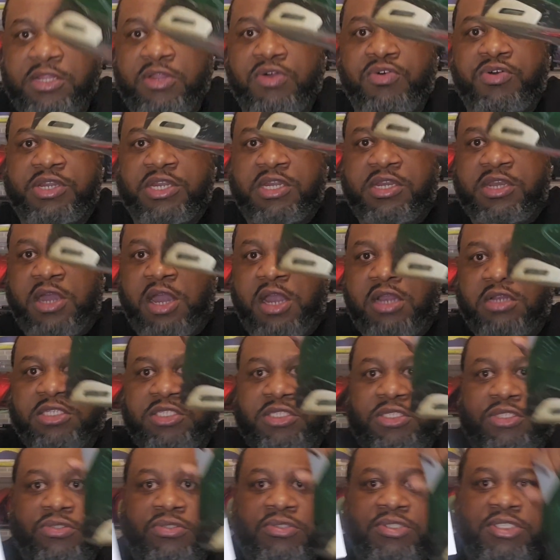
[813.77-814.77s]
glow in the dark
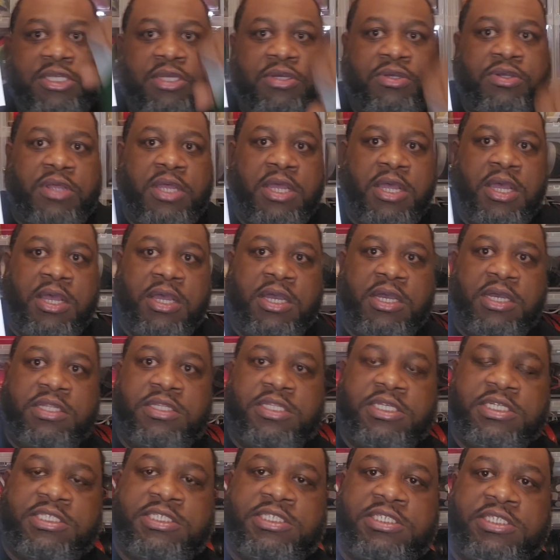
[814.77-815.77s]
too. So
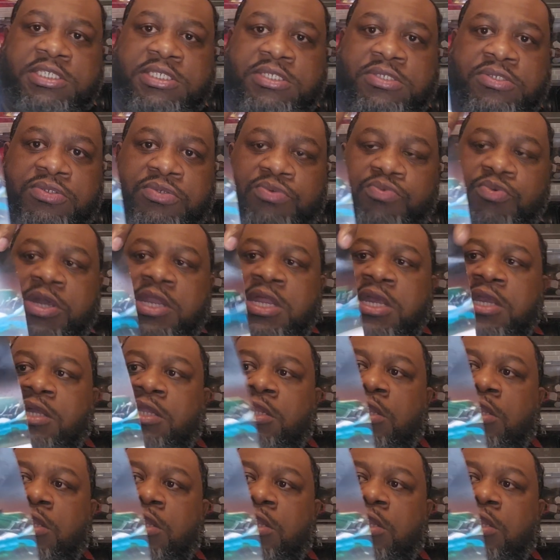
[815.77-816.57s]
this is where they